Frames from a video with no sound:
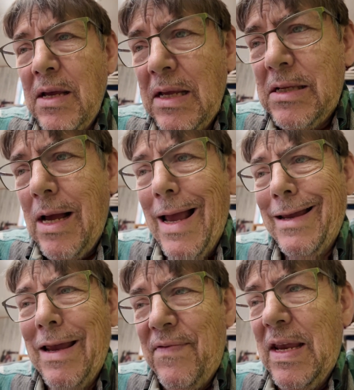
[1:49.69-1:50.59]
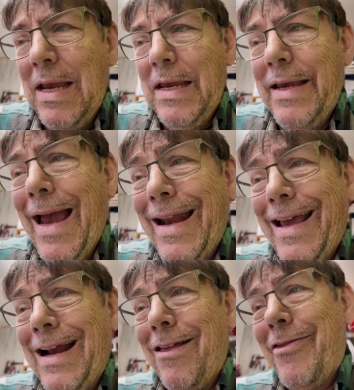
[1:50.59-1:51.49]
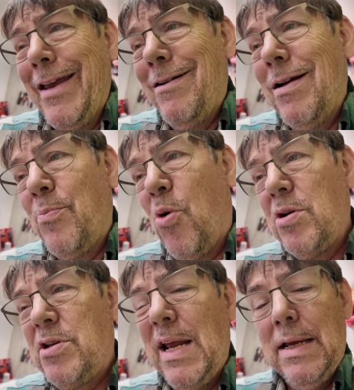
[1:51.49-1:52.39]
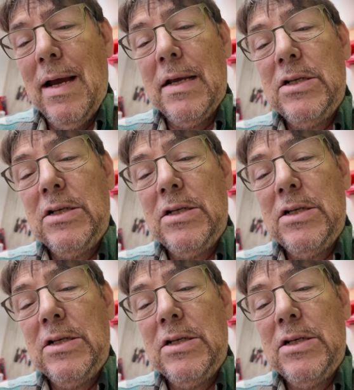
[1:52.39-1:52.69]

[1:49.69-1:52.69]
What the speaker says: It's like, if you got to kind of think like prostate like a